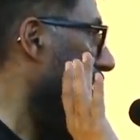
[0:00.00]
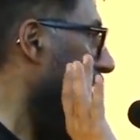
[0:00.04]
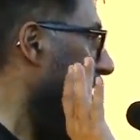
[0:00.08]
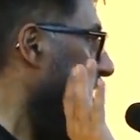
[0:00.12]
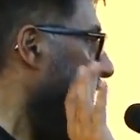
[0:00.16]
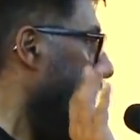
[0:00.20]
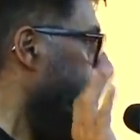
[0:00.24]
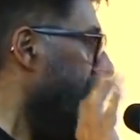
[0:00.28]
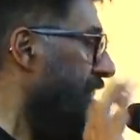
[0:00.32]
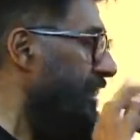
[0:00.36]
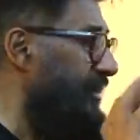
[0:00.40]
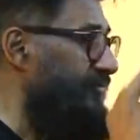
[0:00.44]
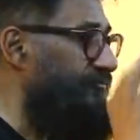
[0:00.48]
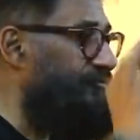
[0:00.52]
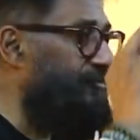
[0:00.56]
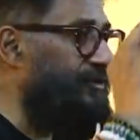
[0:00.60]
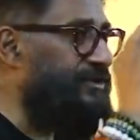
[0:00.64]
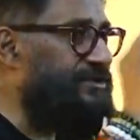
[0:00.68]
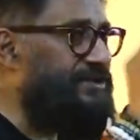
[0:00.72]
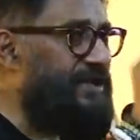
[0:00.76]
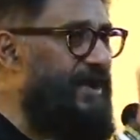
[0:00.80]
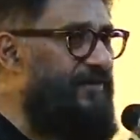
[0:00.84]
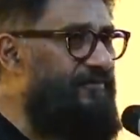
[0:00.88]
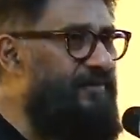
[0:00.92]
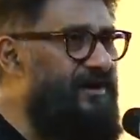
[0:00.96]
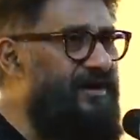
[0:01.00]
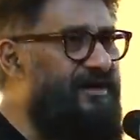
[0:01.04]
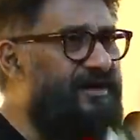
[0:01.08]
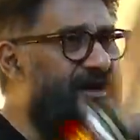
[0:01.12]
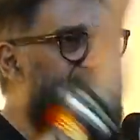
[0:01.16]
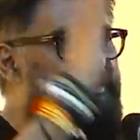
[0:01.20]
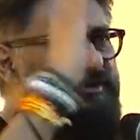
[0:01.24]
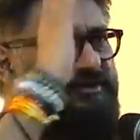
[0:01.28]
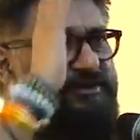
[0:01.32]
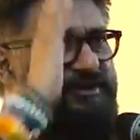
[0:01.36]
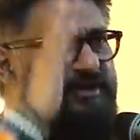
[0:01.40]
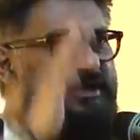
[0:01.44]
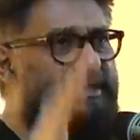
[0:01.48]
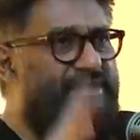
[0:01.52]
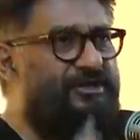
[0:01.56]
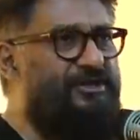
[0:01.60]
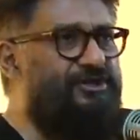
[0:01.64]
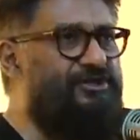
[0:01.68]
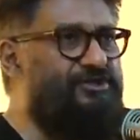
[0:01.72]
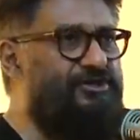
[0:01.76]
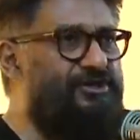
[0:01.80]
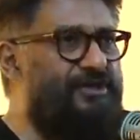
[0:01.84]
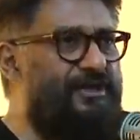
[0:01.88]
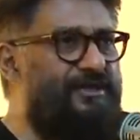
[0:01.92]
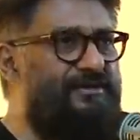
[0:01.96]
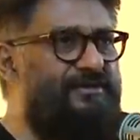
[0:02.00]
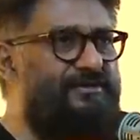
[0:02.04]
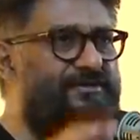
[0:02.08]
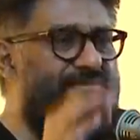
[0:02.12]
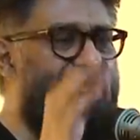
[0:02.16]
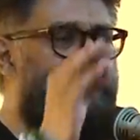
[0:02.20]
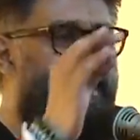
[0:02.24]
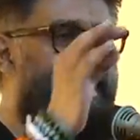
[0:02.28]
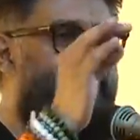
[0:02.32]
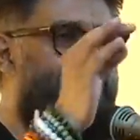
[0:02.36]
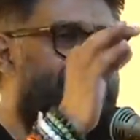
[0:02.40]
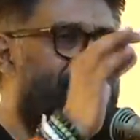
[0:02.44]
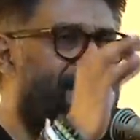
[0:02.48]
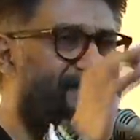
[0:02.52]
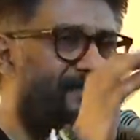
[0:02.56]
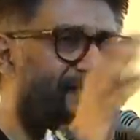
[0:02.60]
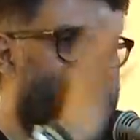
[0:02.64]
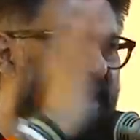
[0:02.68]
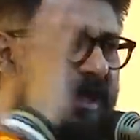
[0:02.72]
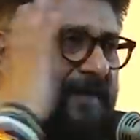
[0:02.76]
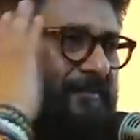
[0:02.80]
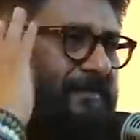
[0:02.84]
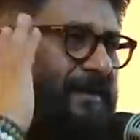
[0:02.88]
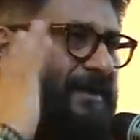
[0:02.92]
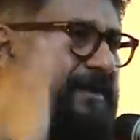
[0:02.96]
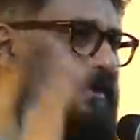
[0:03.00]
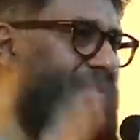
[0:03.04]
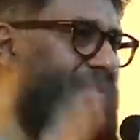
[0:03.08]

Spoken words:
In whichever country Christians and Islamic